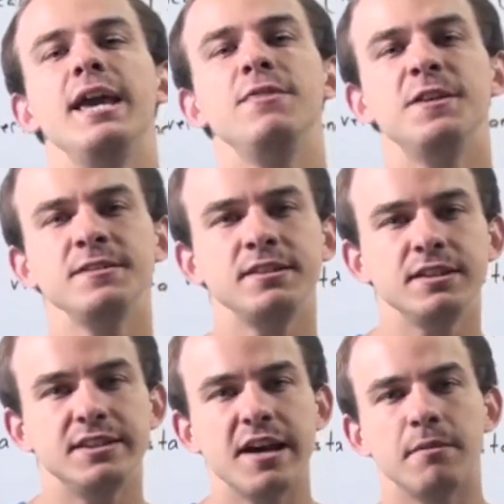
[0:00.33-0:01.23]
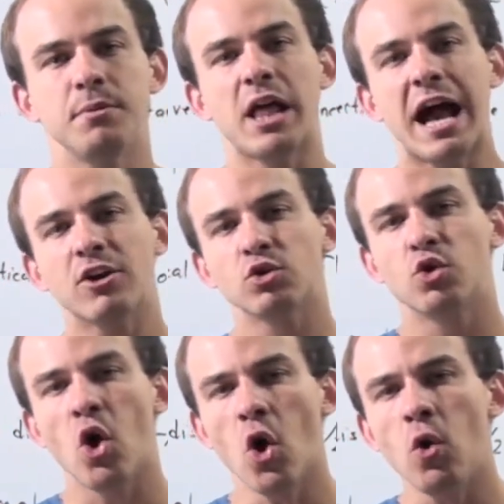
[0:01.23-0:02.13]
In this example,
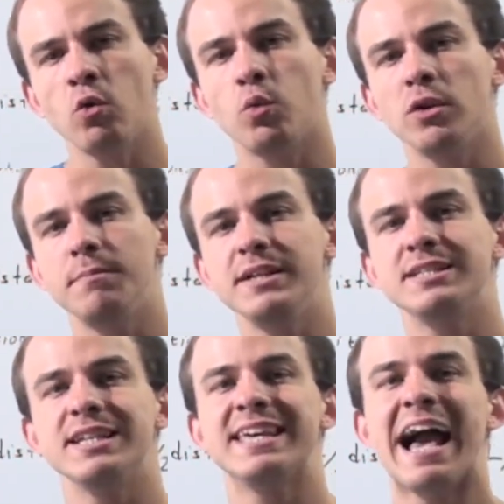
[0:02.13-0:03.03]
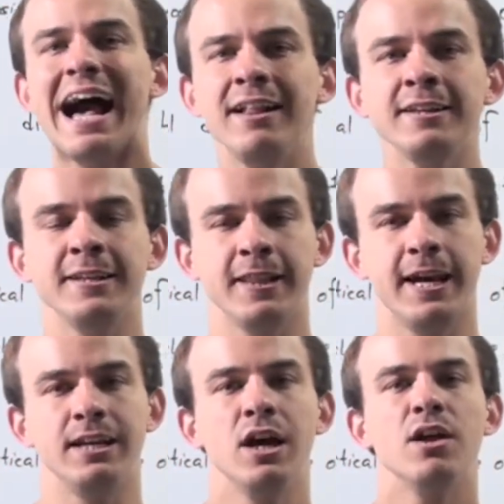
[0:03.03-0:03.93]
our goal will be to
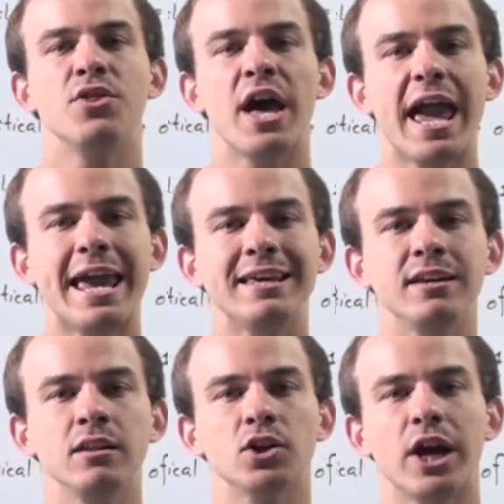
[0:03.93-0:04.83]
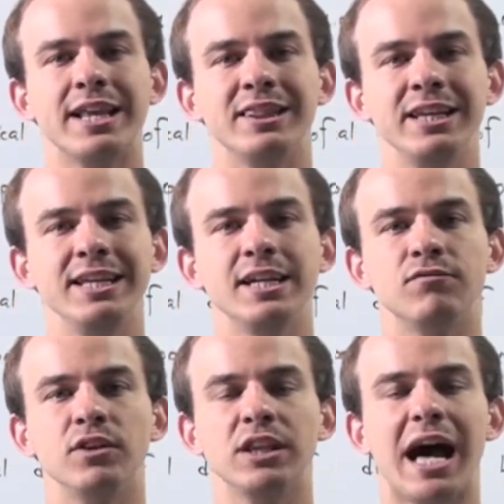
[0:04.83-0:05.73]
calculate the angular and
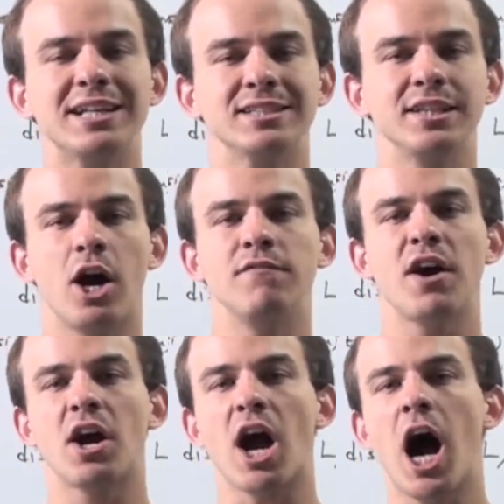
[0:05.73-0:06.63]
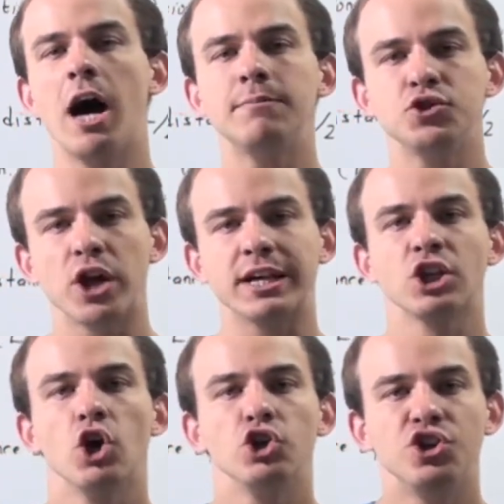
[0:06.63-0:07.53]
linear velocity of our
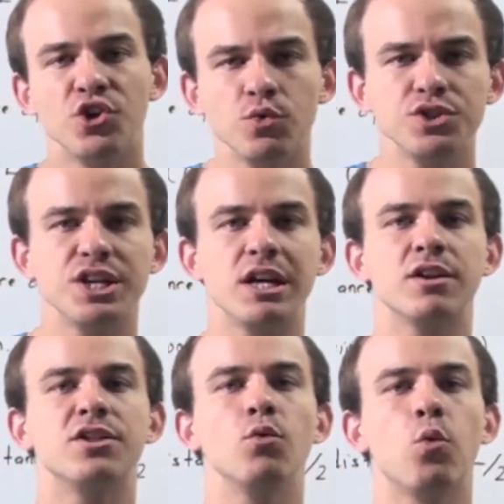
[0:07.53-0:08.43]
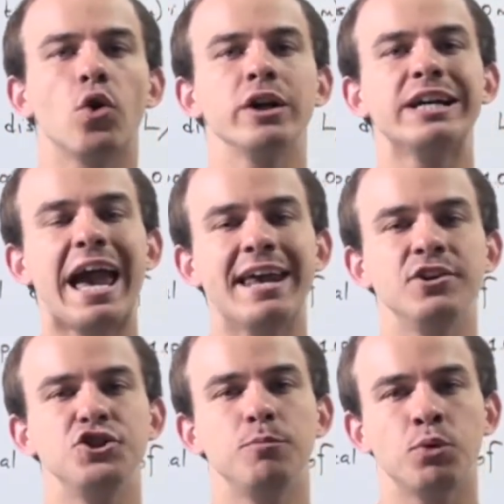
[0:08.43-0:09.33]
object using the
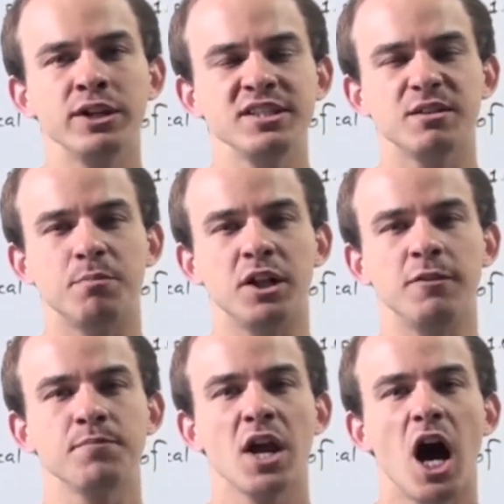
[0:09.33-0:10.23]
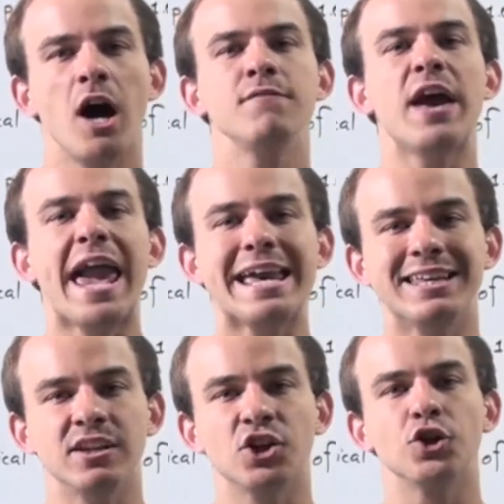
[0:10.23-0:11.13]
work-energy principle of
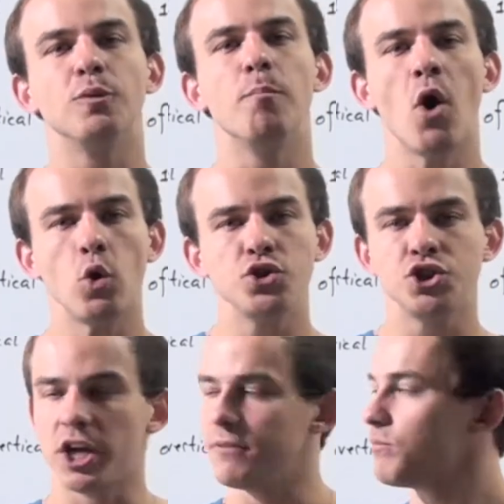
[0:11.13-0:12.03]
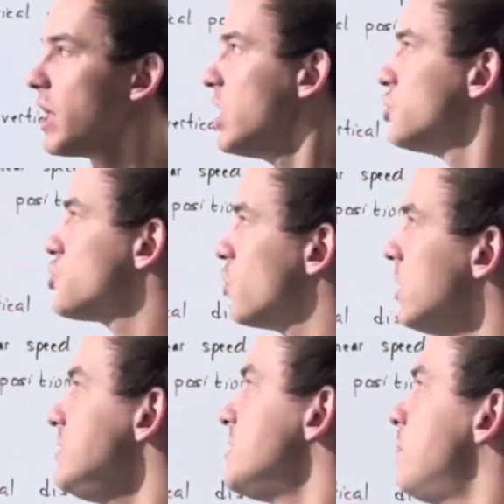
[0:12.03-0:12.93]
angular motion. So
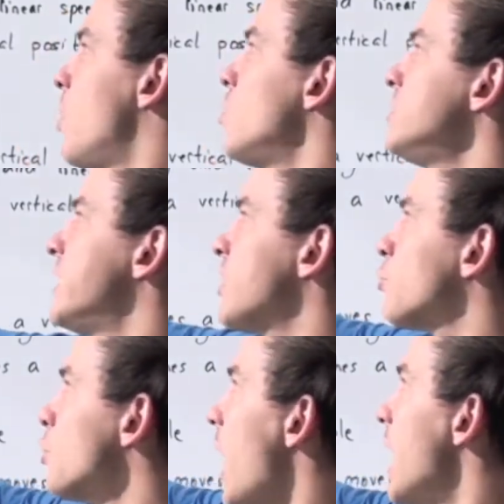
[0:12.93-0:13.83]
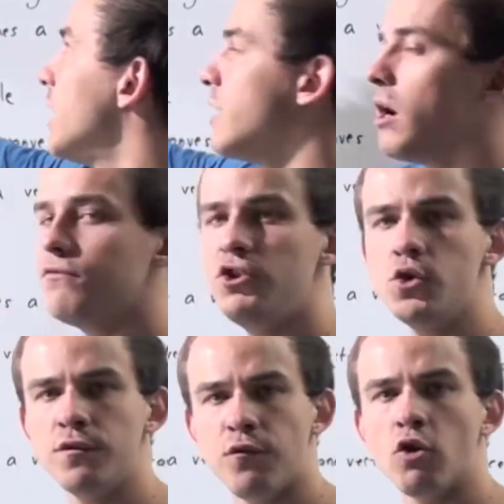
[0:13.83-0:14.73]
let's suppose that a rod of
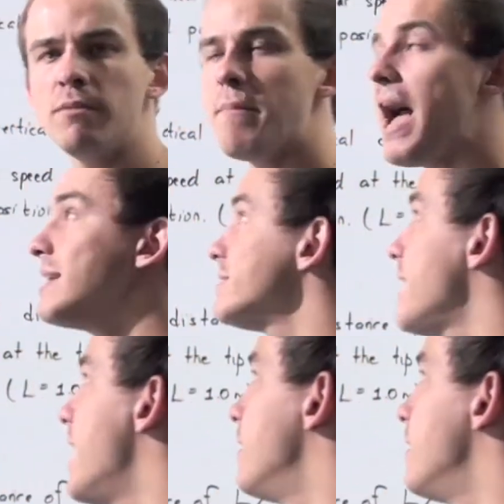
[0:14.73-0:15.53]
uniform mass